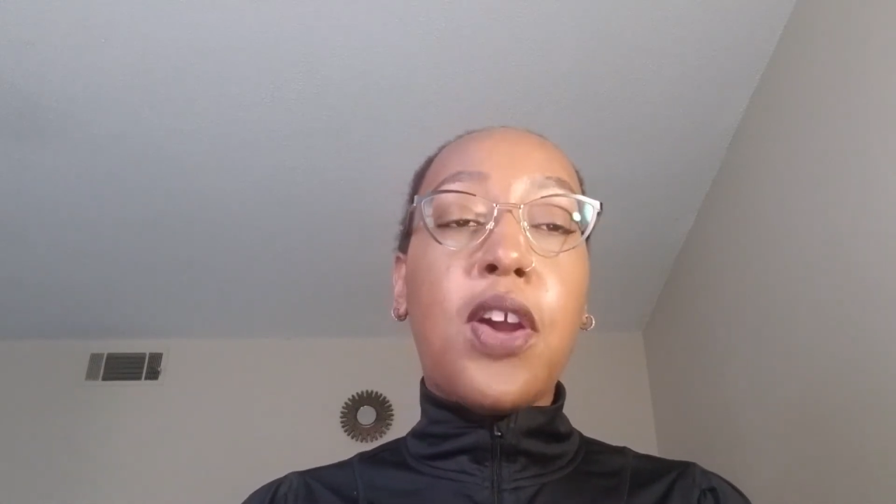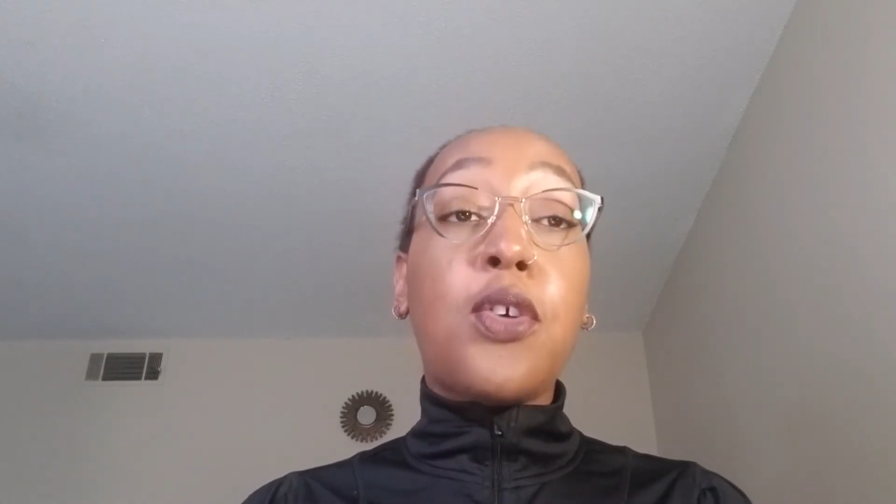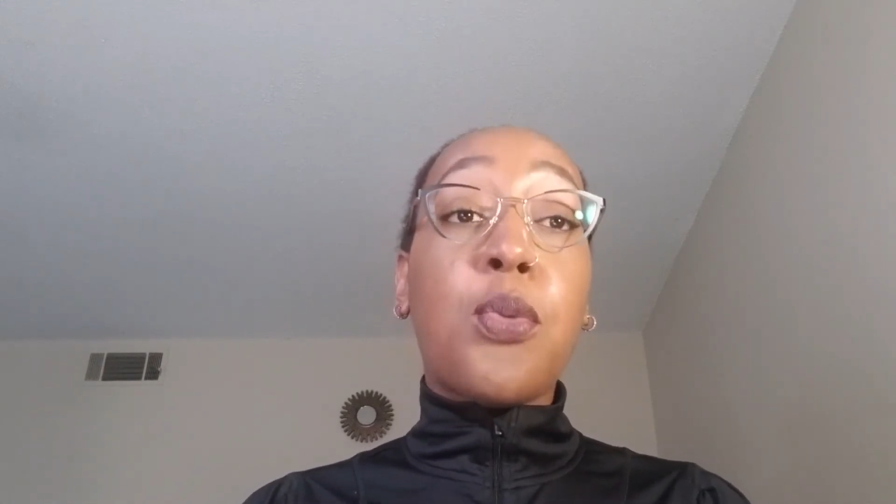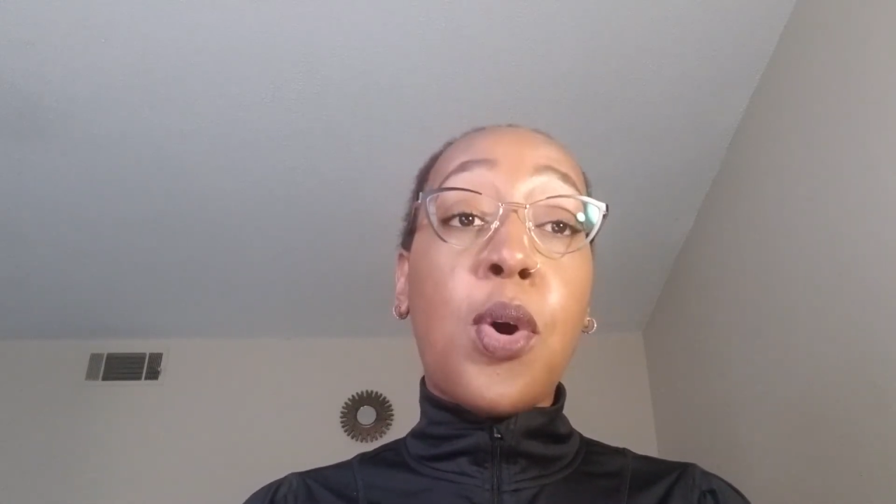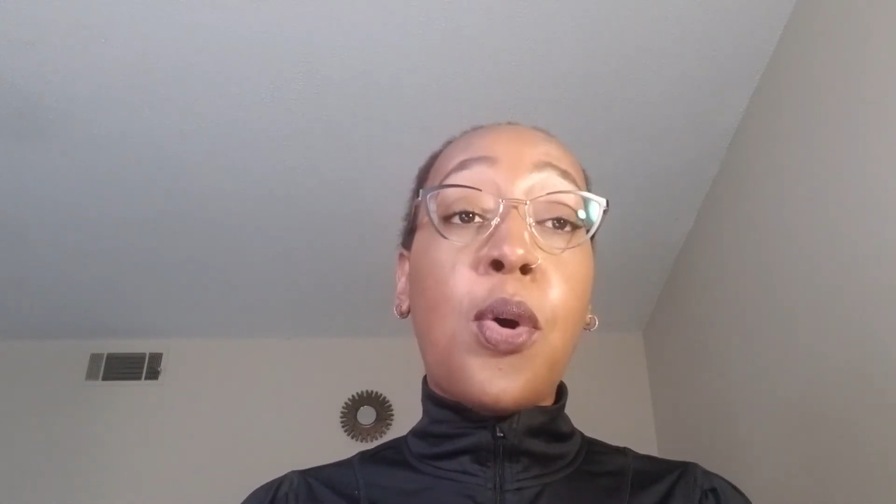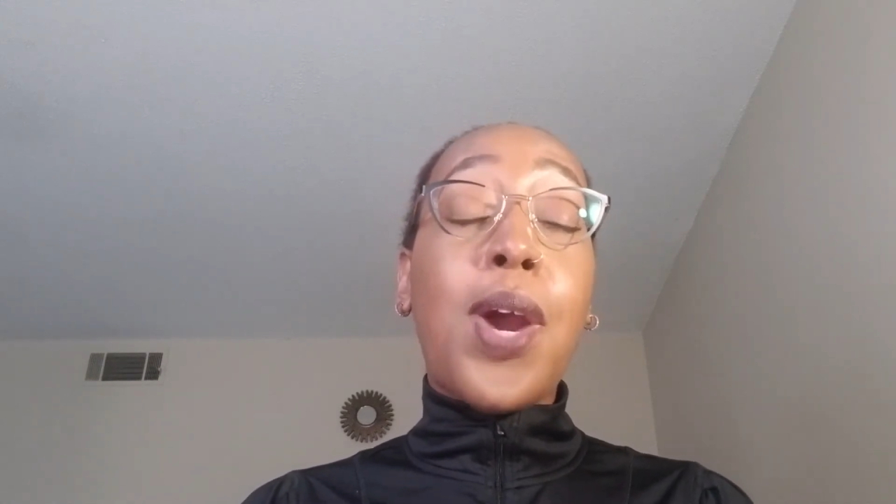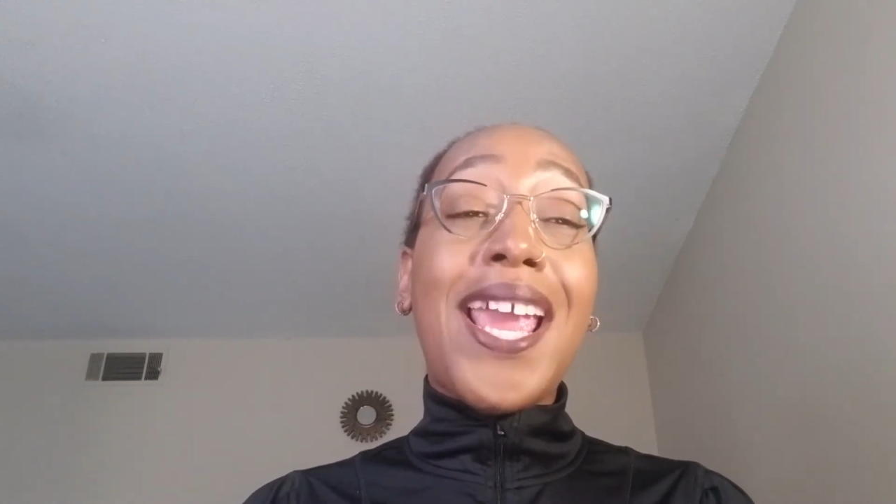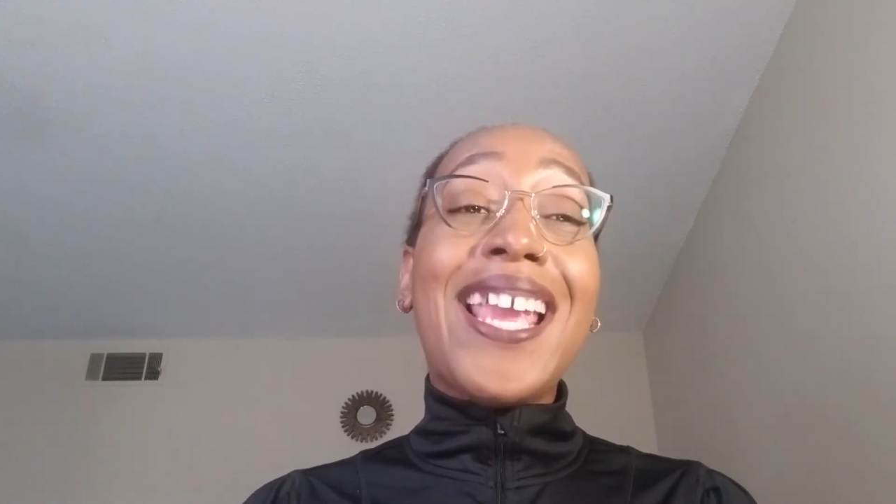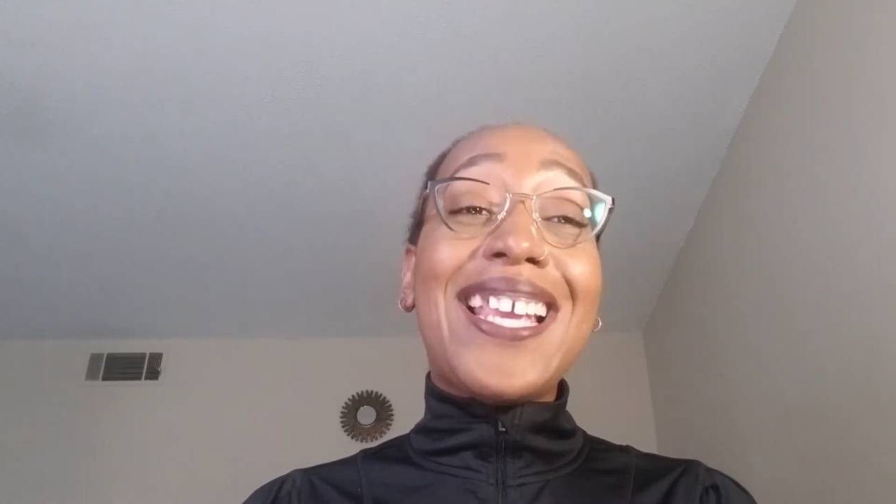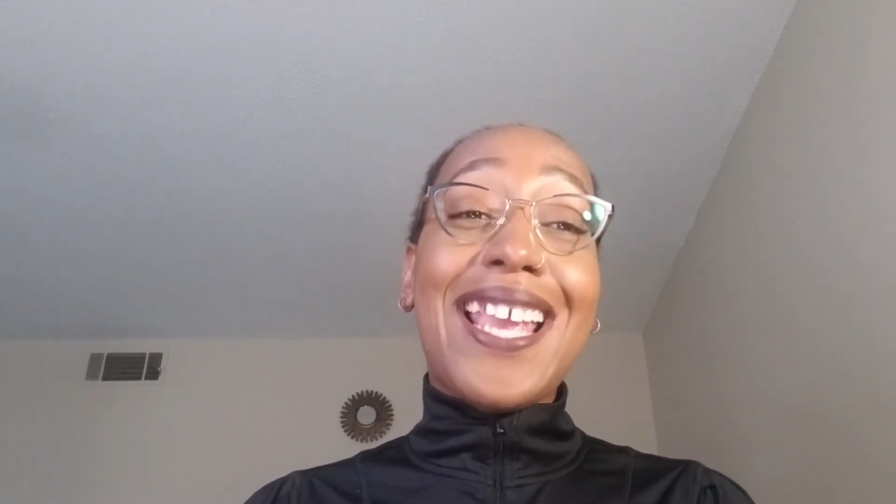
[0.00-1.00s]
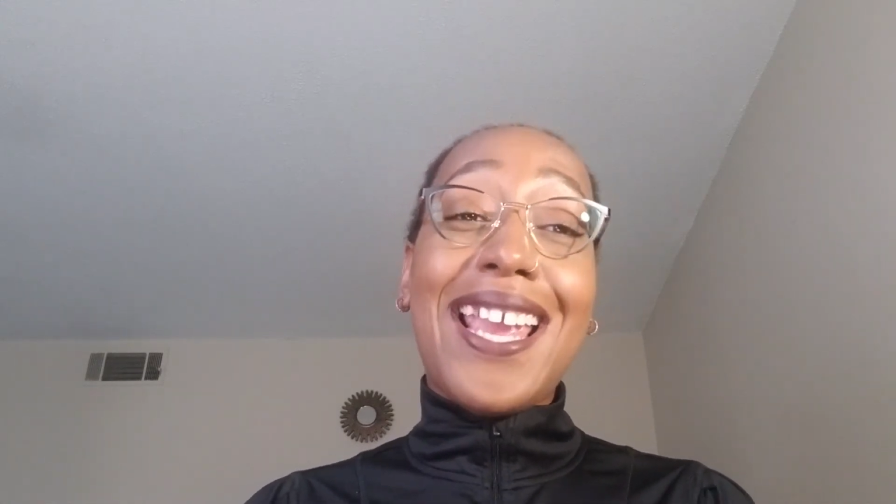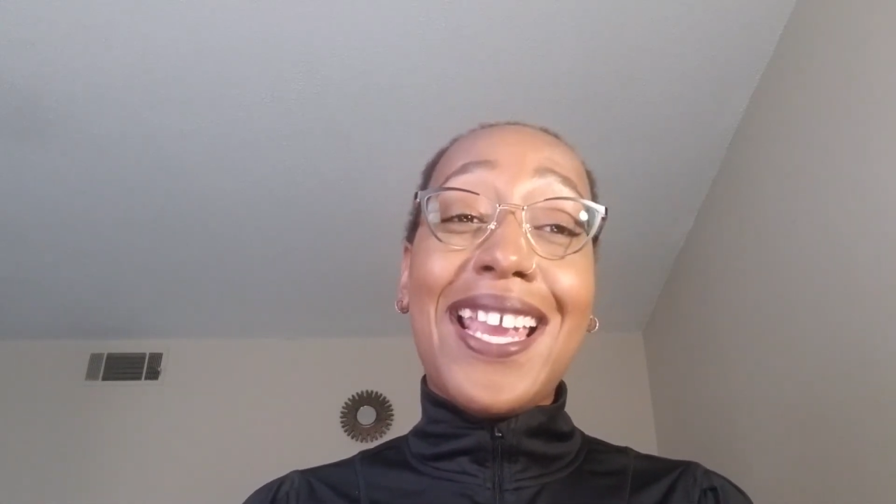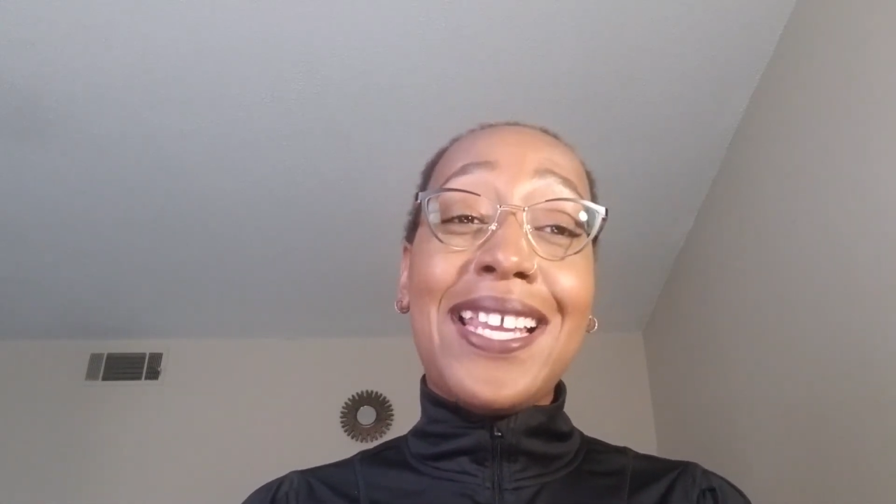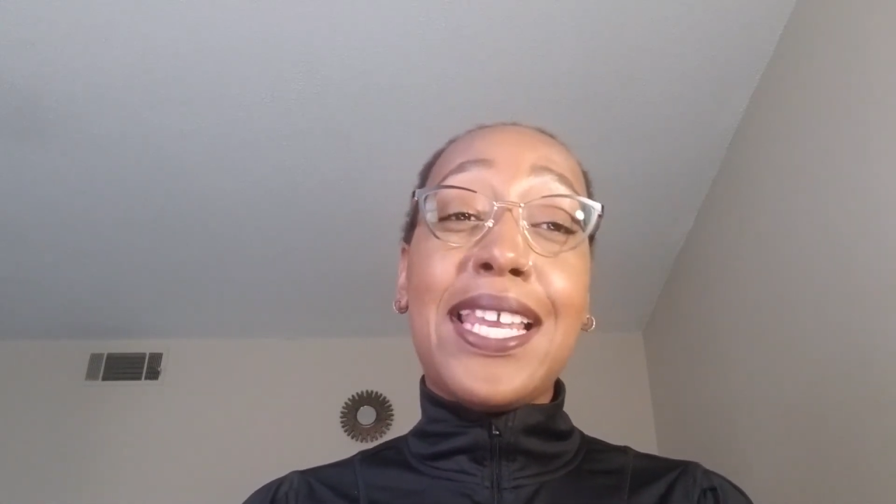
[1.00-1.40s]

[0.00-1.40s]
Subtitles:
grow and gain